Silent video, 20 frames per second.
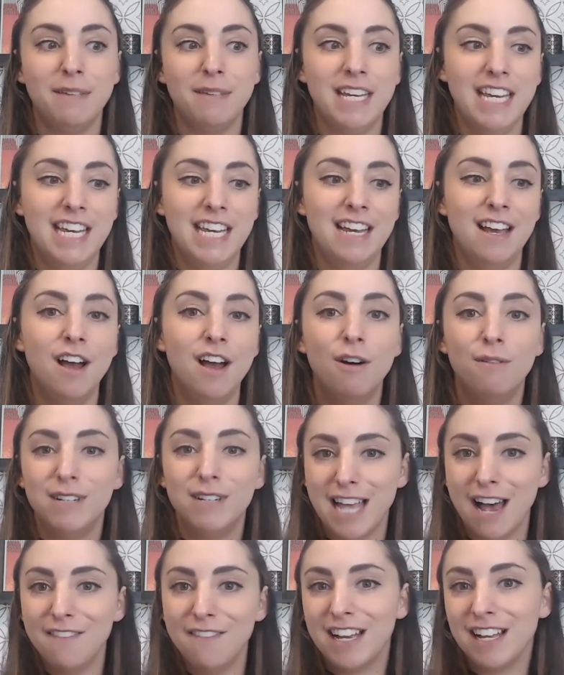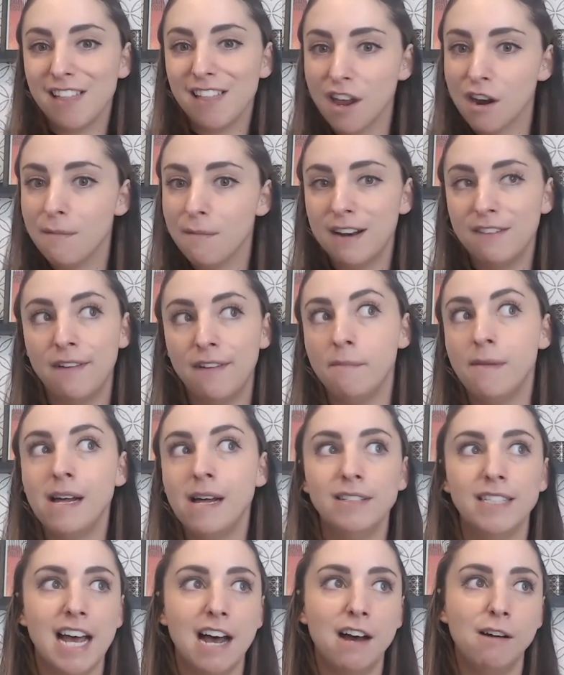he was having a little bit of a
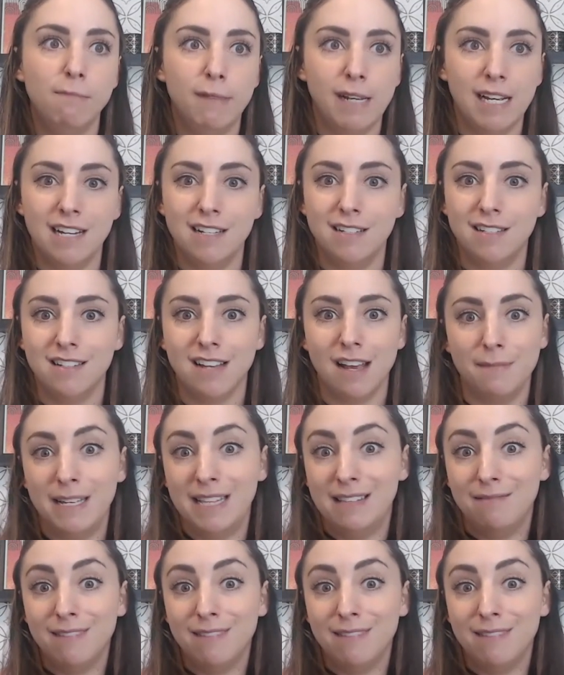meltdown because, I mean,